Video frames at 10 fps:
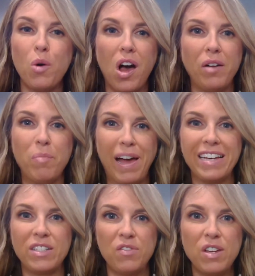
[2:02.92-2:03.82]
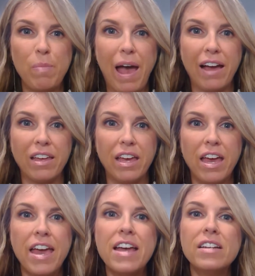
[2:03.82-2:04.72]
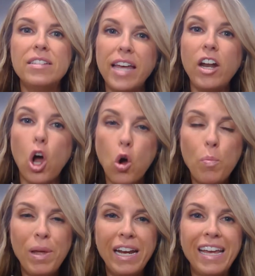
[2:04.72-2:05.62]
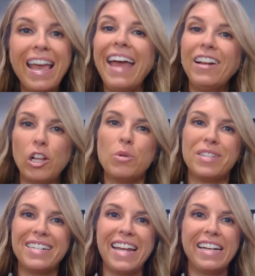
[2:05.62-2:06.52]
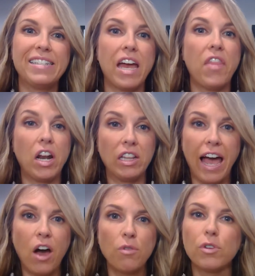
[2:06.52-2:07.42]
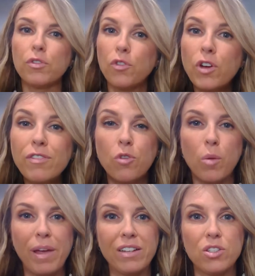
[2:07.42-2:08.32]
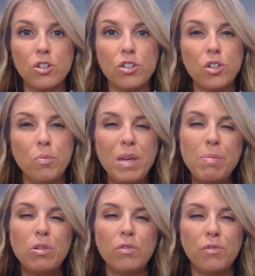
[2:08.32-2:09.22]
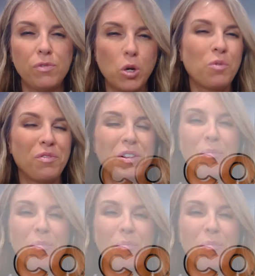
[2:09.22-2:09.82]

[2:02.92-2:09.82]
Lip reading: unbiased feedback. Set opening and closing dates and then allow for free-form answers so people don't feel